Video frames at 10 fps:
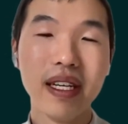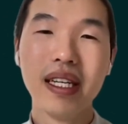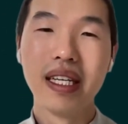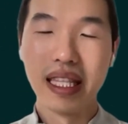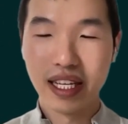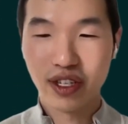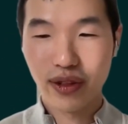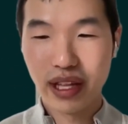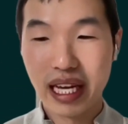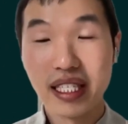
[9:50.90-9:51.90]
These are
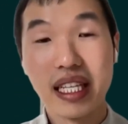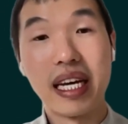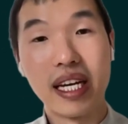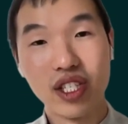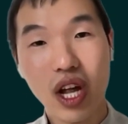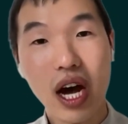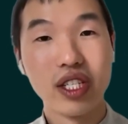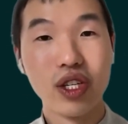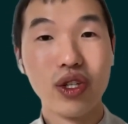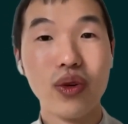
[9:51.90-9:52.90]
things that as long as you
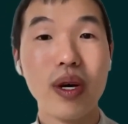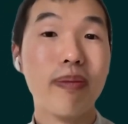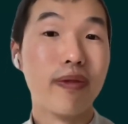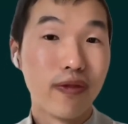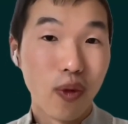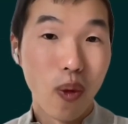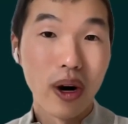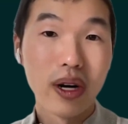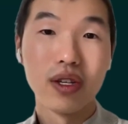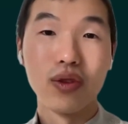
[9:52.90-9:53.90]
do it before
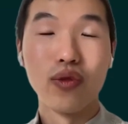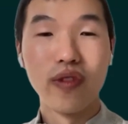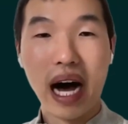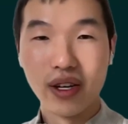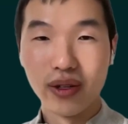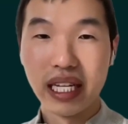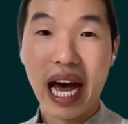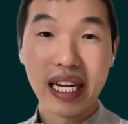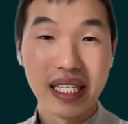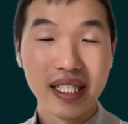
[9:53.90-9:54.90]
you file
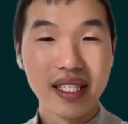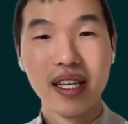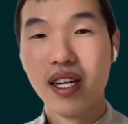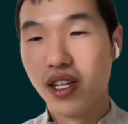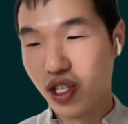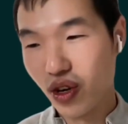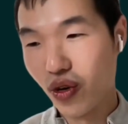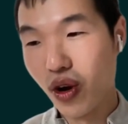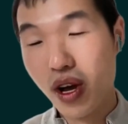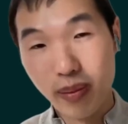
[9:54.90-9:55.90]
taxes, So
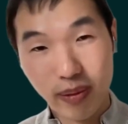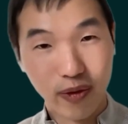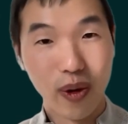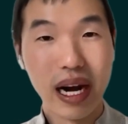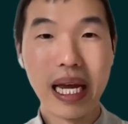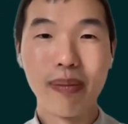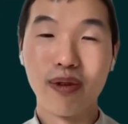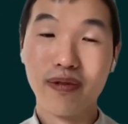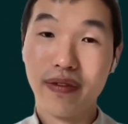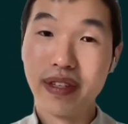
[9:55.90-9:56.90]
before April
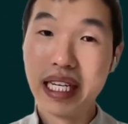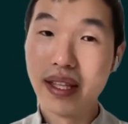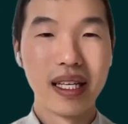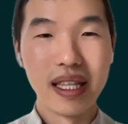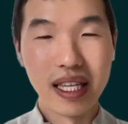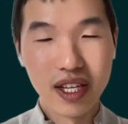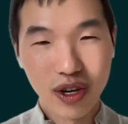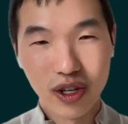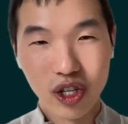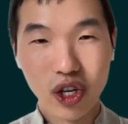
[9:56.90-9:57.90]
15th, these are
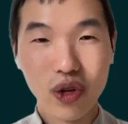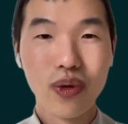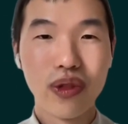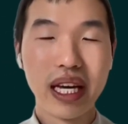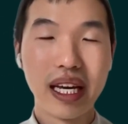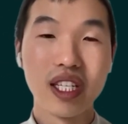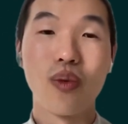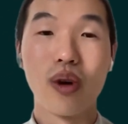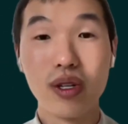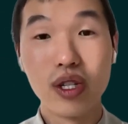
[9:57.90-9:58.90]
two things where
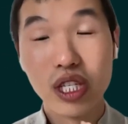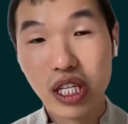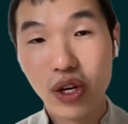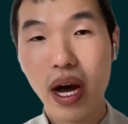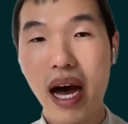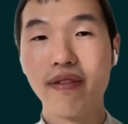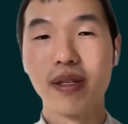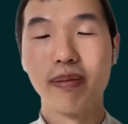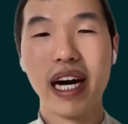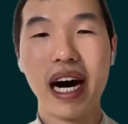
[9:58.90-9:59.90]
you still have some
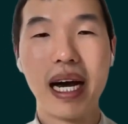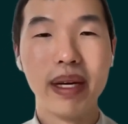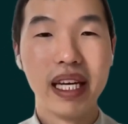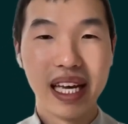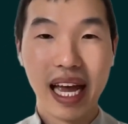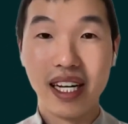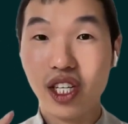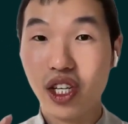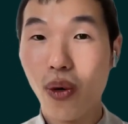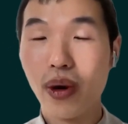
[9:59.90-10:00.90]
time and
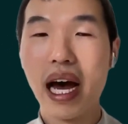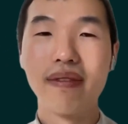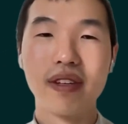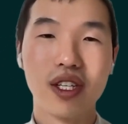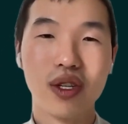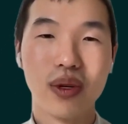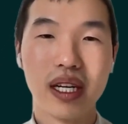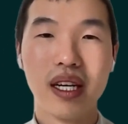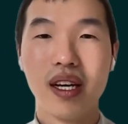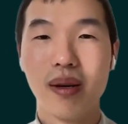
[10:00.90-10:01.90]
don't have to do it
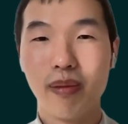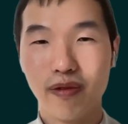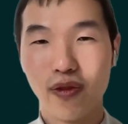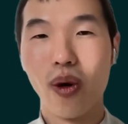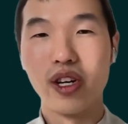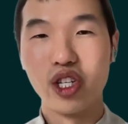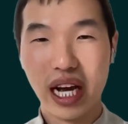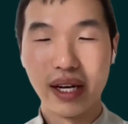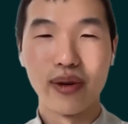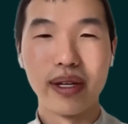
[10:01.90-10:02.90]
before
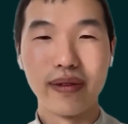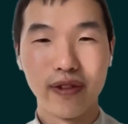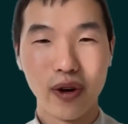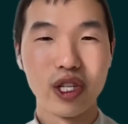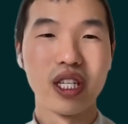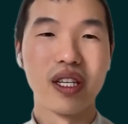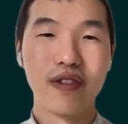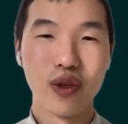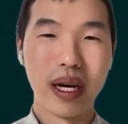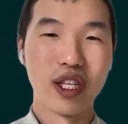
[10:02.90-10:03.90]
January 1st of
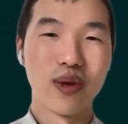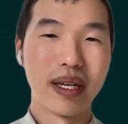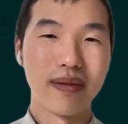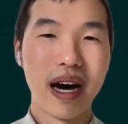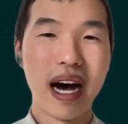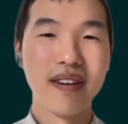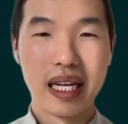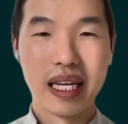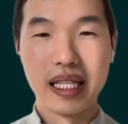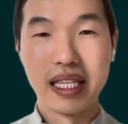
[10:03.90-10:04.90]
2025.
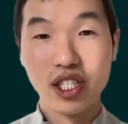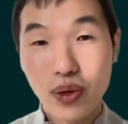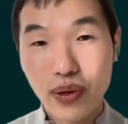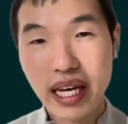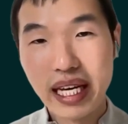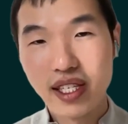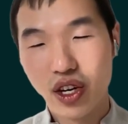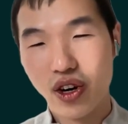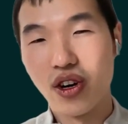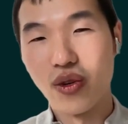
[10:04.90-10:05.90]
These two things
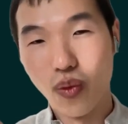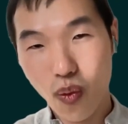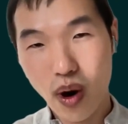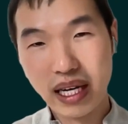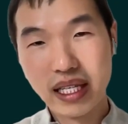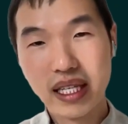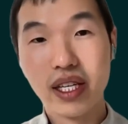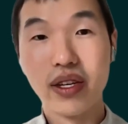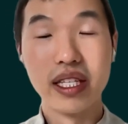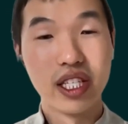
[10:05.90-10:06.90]
are, one, you
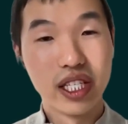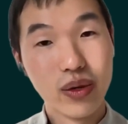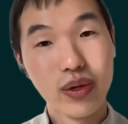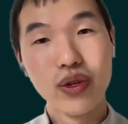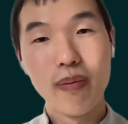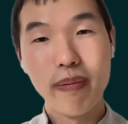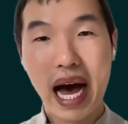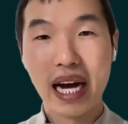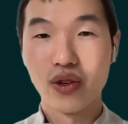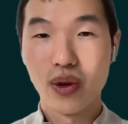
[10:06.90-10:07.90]
can still do a
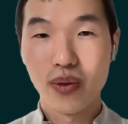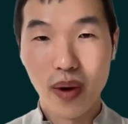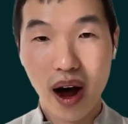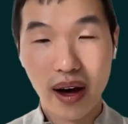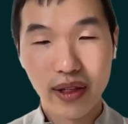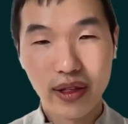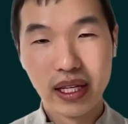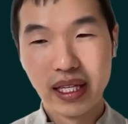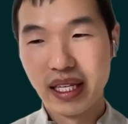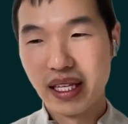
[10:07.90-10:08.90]
backdoor Roth
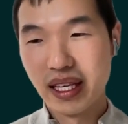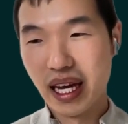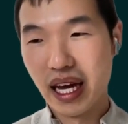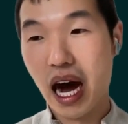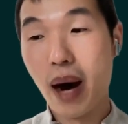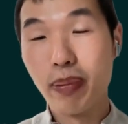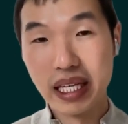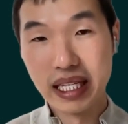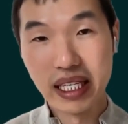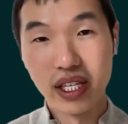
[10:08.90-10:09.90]
up
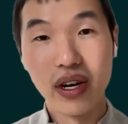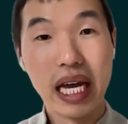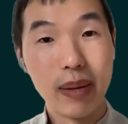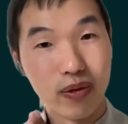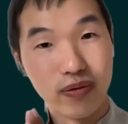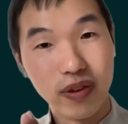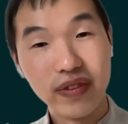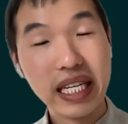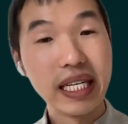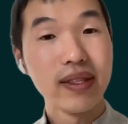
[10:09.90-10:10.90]
until April
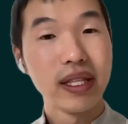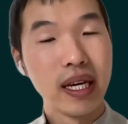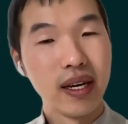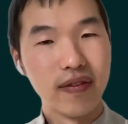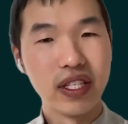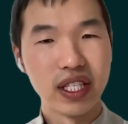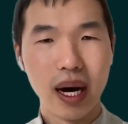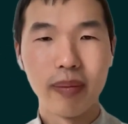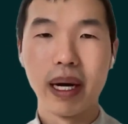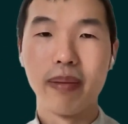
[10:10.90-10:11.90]
15th of this
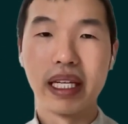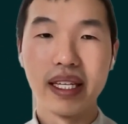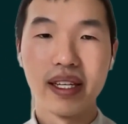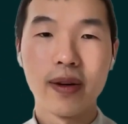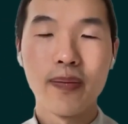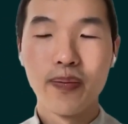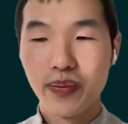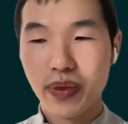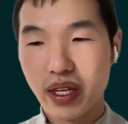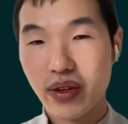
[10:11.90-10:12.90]
upcoming year.
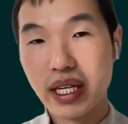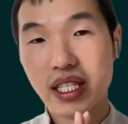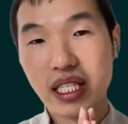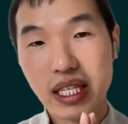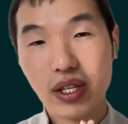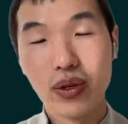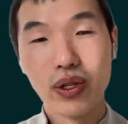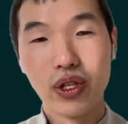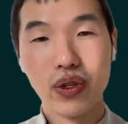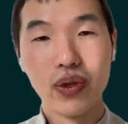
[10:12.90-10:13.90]
You can still
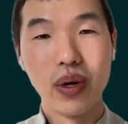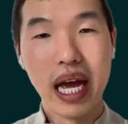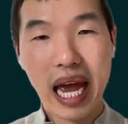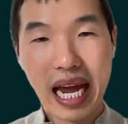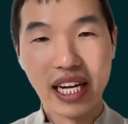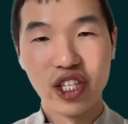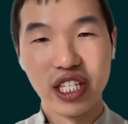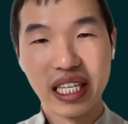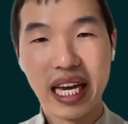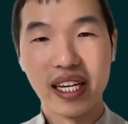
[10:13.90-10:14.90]
do
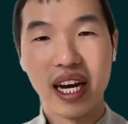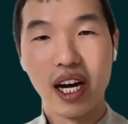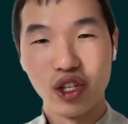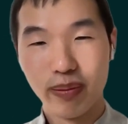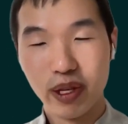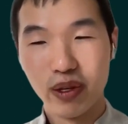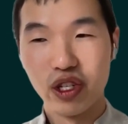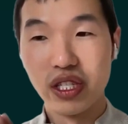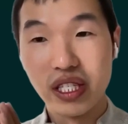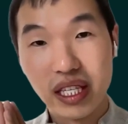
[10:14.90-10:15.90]
HSA
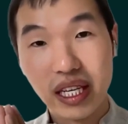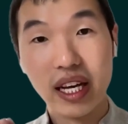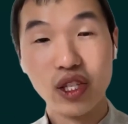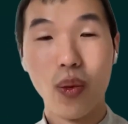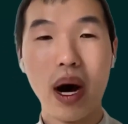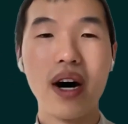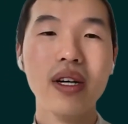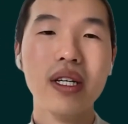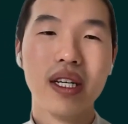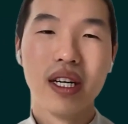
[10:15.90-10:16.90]
contributions as well.
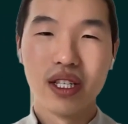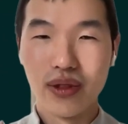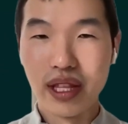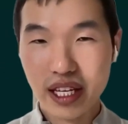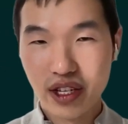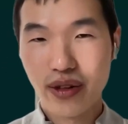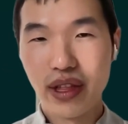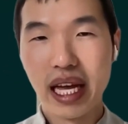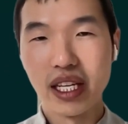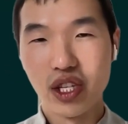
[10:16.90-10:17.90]
So these are
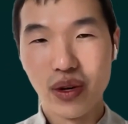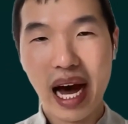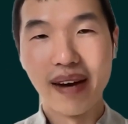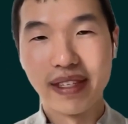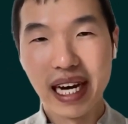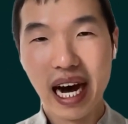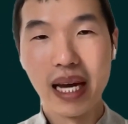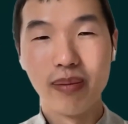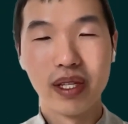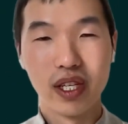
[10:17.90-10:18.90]
things you have time
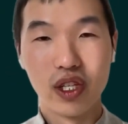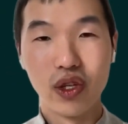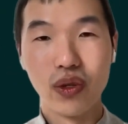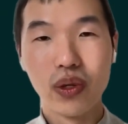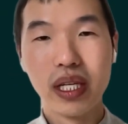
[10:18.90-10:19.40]
to do